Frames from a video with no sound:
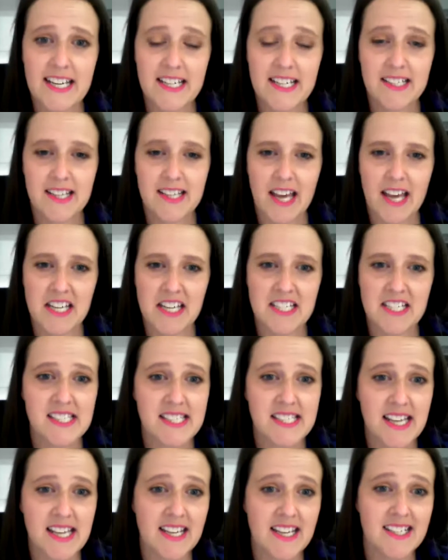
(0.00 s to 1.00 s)
Gannis
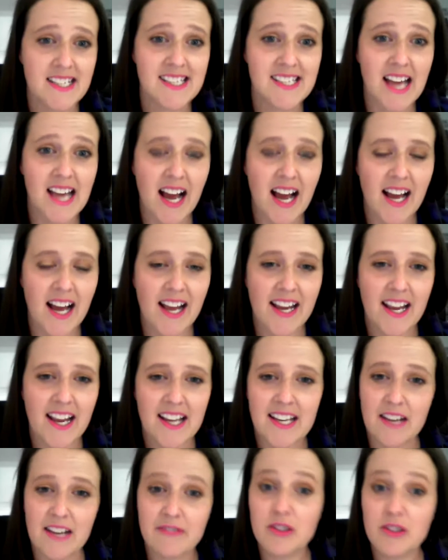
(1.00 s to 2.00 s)
says, "Hi, I
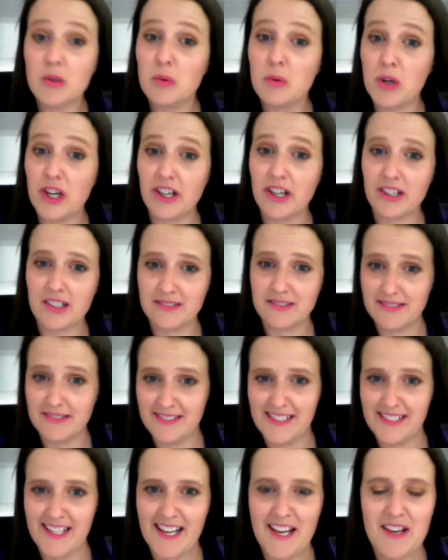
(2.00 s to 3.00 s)
love your work.
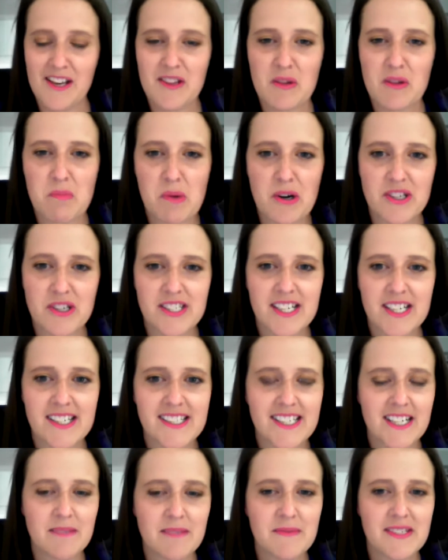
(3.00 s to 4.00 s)
The process
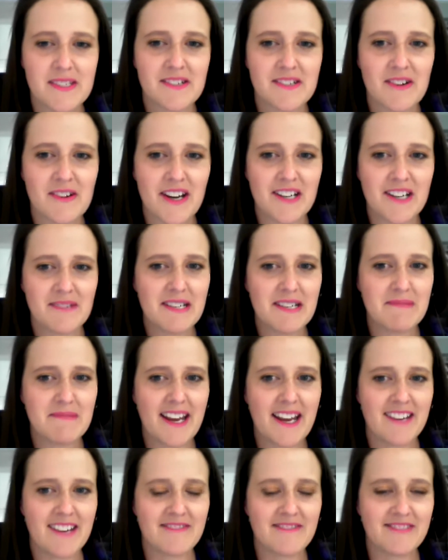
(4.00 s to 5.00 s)
seems incredibly
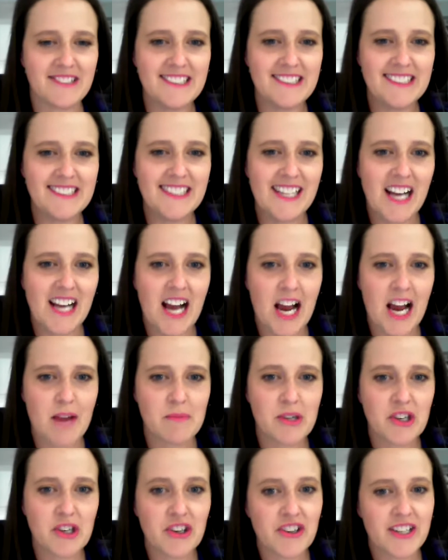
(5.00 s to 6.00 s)
painful. I'm
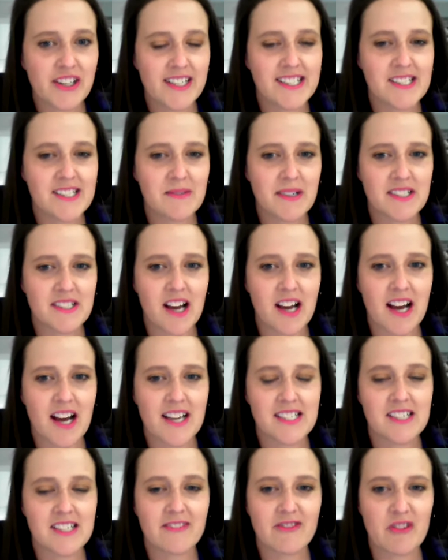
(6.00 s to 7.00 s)
curious and want to
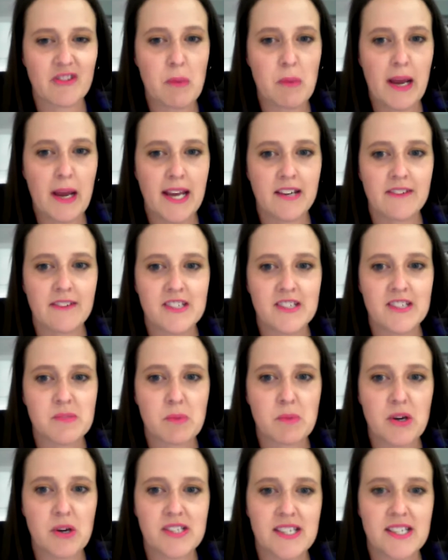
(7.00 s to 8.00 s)
ask if the pain of this
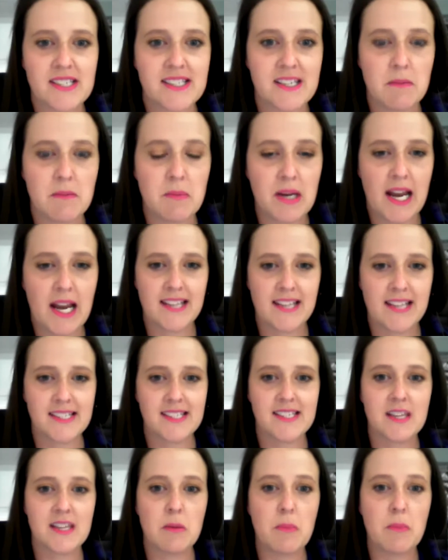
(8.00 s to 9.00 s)
process symbolizes
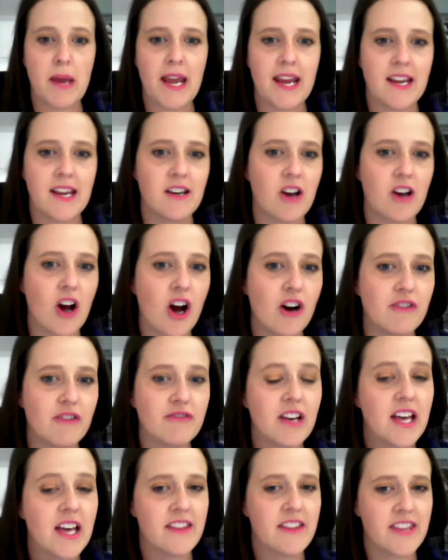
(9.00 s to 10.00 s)
the pain of
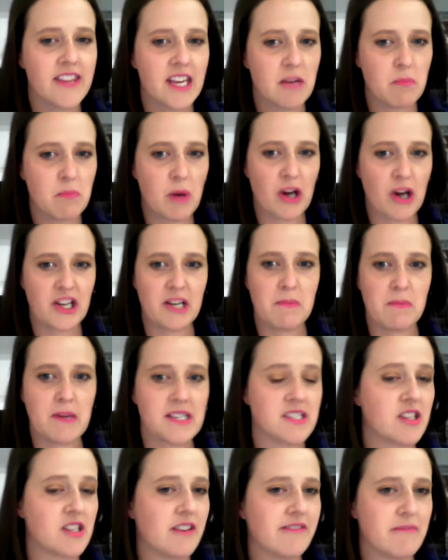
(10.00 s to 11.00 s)
the
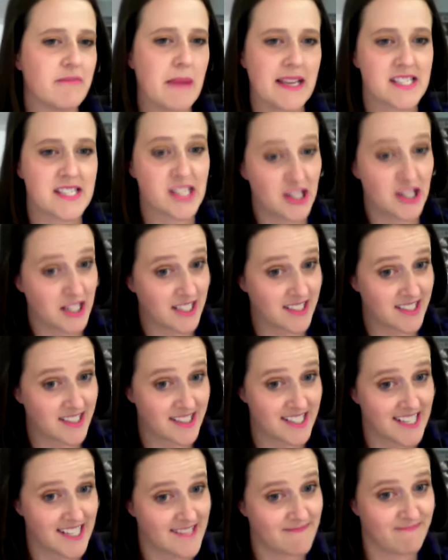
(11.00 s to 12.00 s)
embodiment of
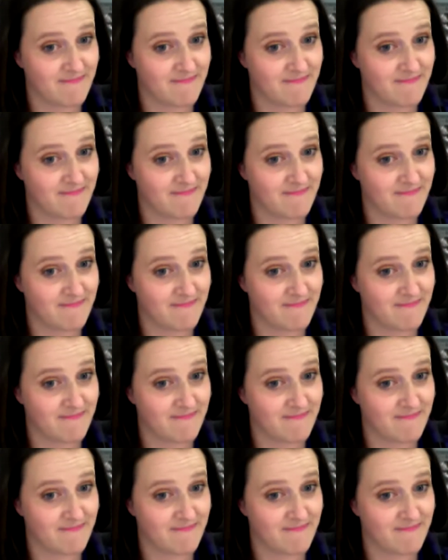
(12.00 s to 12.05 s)
masculinity."